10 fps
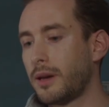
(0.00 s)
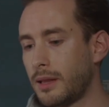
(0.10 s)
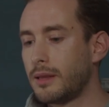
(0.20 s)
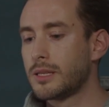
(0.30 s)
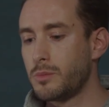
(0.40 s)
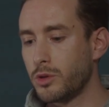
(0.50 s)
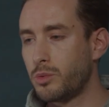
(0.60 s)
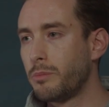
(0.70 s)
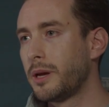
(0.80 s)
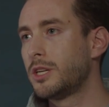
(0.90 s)
that there's
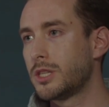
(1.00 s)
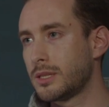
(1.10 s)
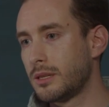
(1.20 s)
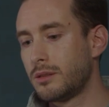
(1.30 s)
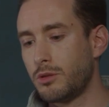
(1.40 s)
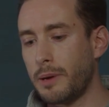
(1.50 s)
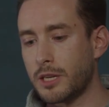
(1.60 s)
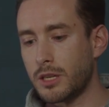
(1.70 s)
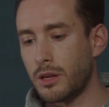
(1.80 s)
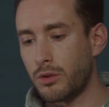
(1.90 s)
multiple pages and to
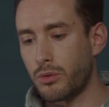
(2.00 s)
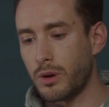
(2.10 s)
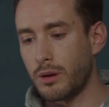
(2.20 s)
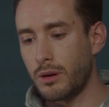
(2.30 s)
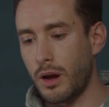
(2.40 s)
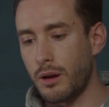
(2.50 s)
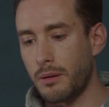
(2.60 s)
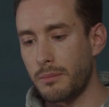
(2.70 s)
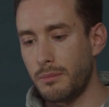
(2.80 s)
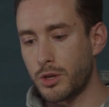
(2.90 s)
paginate through it
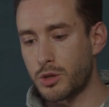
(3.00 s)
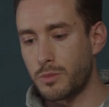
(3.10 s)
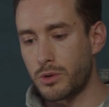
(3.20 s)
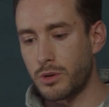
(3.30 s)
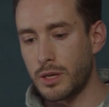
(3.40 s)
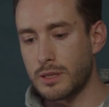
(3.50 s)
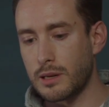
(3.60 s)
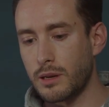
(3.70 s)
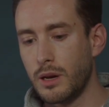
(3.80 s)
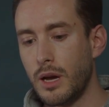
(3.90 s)
much more
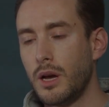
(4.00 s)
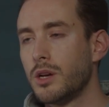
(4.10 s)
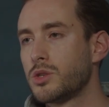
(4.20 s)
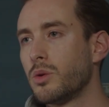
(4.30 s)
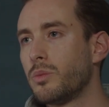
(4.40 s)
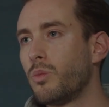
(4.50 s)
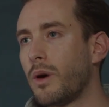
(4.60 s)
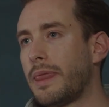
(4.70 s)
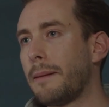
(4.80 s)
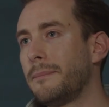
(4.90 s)
easily. So
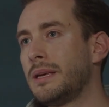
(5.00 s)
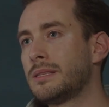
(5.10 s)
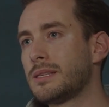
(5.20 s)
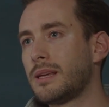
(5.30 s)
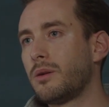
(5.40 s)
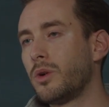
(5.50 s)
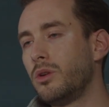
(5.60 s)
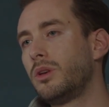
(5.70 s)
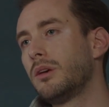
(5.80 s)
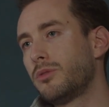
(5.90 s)
what that means is that when you
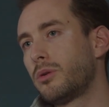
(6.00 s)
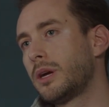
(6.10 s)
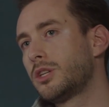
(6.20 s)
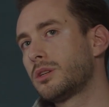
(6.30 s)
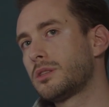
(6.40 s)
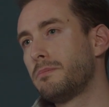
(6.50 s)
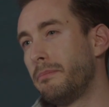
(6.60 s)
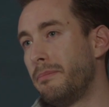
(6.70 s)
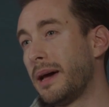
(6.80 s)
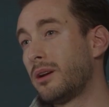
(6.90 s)
give your agents
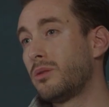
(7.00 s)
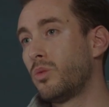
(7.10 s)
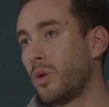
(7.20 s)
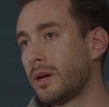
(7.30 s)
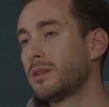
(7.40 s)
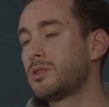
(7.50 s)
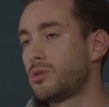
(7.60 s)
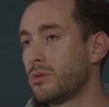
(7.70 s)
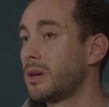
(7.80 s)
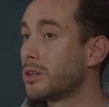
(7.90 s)
better ways
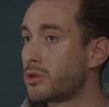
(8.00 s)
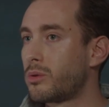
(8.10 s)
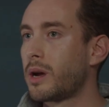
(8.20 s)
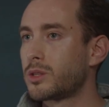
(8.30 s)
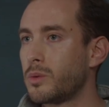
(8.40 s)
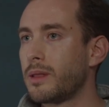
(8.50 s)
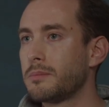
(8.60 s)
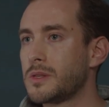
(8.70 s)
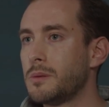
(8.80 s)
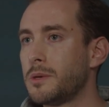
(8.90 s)
to interact with
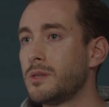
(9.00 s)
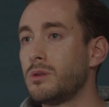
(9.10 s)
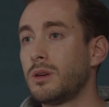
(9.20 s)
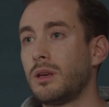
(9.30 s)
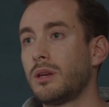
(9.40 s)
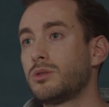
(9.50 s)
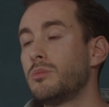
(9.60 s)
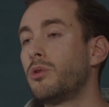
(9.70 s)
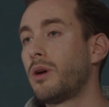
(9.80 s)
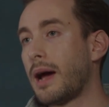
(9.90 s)
MCPs, you can get to
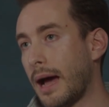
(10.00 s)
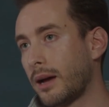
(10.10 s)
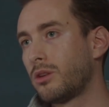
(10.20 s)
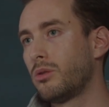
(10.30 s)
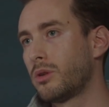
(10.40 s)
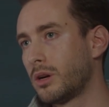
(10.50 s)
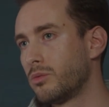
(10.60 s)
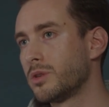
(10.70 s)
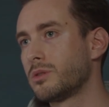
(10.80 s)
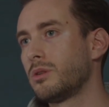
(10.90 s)
more accurate
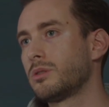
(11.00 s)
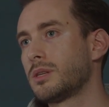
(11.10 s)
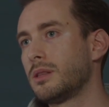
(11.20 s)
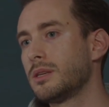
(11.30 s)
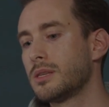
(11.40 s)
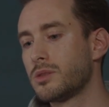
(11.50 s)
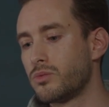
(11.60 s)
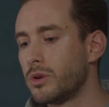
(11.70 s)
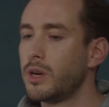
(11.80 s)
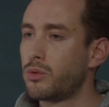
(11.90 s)
results. And this is
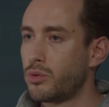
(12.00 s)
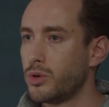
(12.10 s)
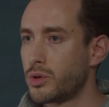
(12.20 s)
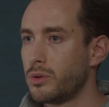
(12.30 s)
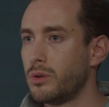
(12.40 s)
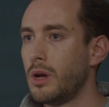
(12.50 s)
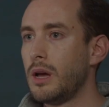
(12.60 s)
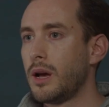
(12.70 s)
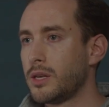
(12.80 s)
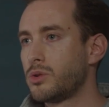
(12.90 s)
really crucial
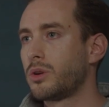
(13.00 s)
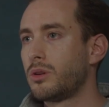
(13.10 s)
as you're